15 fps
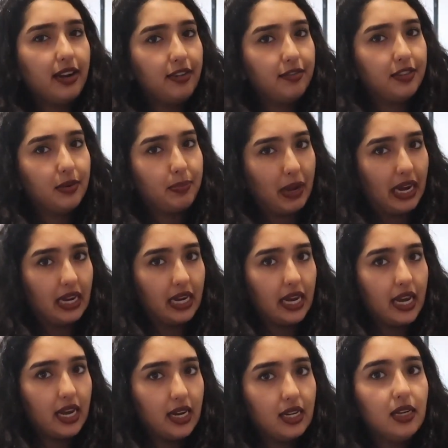of
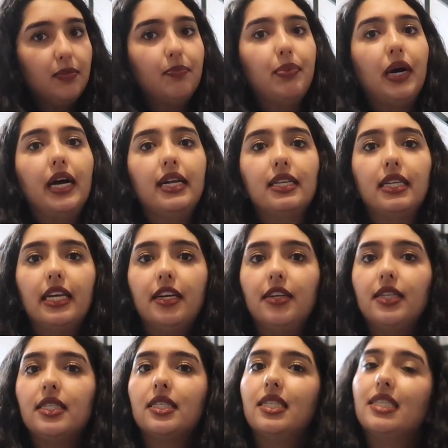debated, but
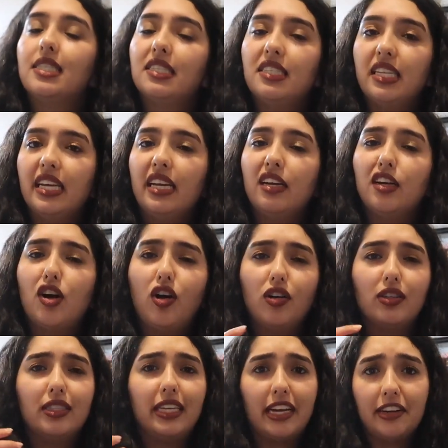there's this thing
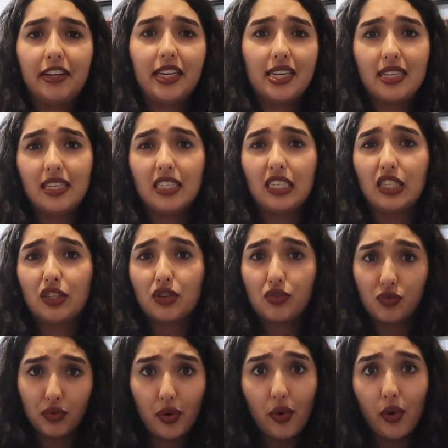called Darius's
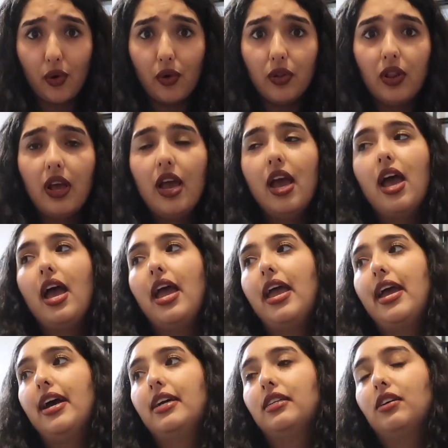scroll,
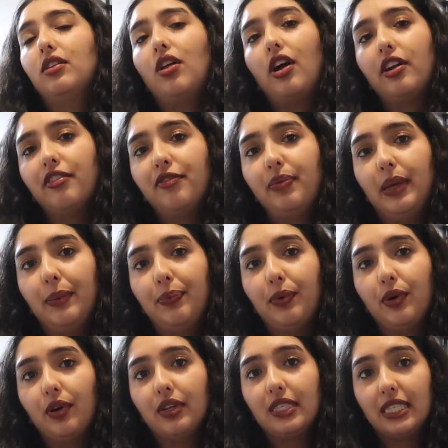and a lot of
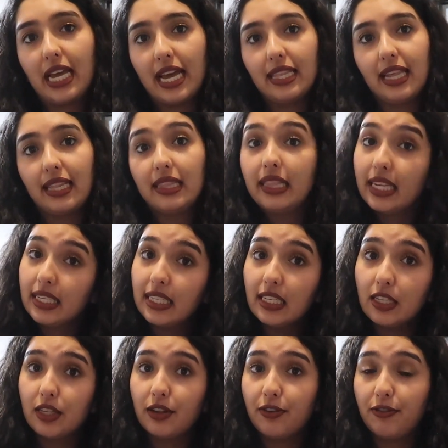people say that this
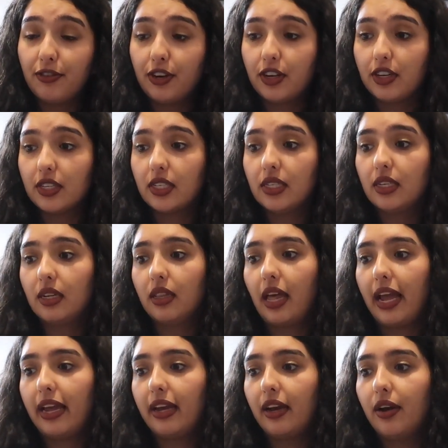is the first,
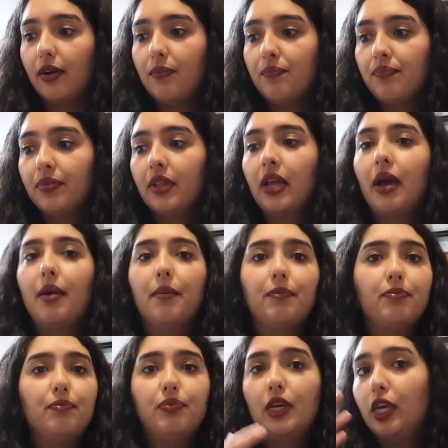like,
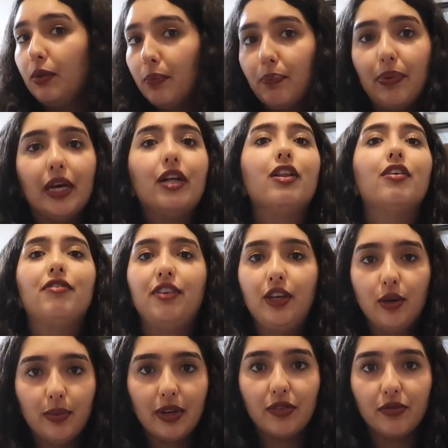bill of
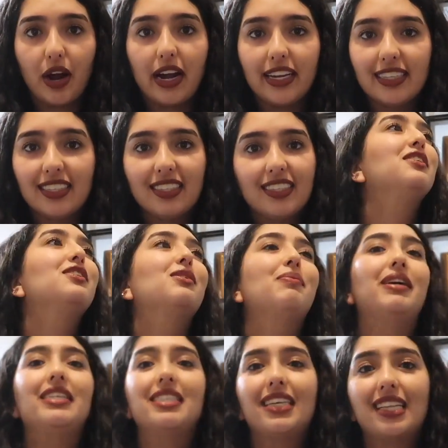human rights. So
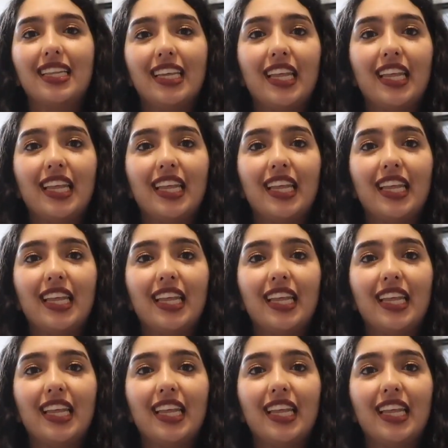basically,